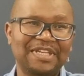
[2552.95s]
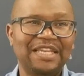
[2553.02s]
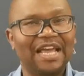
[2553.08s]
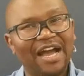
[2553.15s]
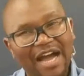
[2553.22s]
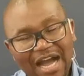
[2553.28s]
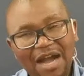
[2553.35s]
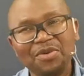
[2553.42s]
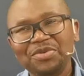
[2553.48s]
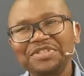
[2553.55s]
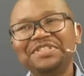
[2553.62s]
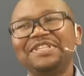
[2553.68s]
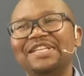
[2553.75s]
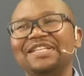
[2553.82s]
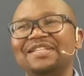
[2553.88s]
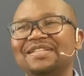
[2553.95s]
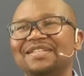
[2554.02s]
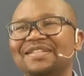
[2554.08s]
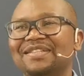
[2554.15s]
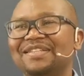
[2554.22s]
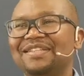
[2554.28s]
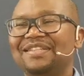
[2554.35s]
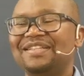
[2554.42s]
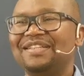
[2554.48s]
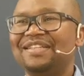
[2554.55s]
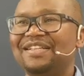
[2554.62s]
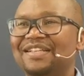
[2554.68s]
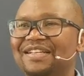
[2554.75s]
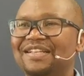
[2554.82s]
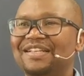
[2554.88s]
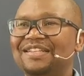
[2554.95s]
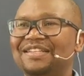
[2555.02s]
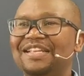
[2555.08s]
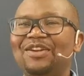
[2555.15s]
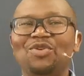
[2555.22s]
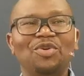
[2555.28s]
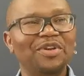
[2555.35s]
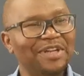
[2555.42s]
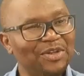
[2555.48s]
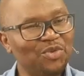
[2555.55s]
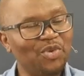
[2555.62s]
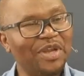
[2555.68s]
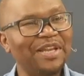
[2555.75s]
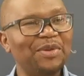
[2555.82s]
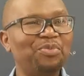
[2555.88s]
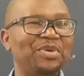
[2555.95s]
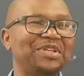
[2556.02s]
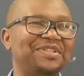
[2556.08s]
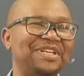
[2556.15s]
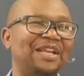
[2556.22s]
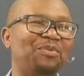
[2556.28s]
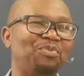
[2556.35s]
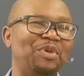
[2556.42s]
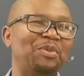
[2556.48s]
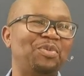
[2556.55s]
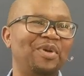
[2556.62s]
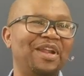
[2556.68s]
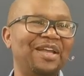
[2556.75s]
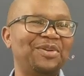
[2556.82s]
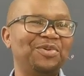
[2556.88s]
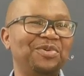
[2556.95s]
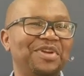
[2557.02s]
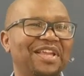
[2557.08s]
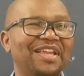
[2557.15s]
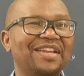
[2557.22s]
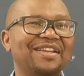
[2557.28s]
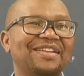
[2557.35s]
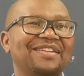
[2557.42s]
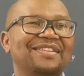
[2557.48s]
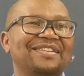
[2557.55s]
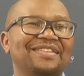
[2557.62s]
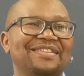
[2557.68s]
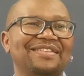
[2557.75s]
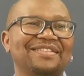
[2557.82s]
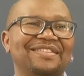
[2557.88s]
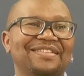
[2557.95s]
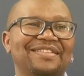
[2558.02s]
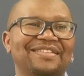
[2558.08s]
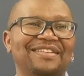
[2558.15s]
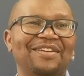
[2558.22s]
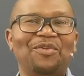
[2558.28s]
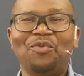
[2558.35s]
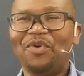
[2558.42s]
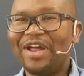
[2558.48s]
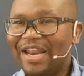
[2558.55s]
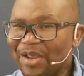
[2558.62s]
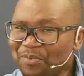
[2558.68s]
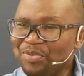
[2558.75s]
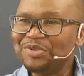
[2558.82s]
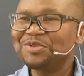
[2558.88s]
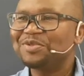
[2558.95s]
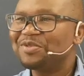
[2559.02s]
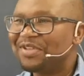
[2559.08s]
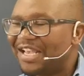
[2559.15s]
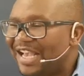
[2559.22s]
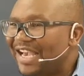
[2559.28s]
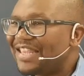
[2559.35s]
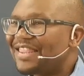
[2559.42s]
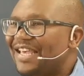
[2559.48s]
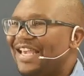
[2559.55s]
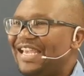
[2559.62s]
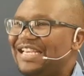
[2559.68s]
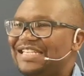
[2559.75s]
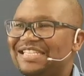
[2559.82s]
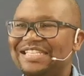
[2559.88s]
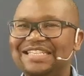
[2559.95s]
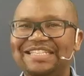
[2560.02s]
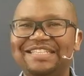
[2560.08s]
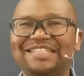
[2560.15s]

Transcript: Now, how is it that only 20% people are doing it? What happens to the other 80?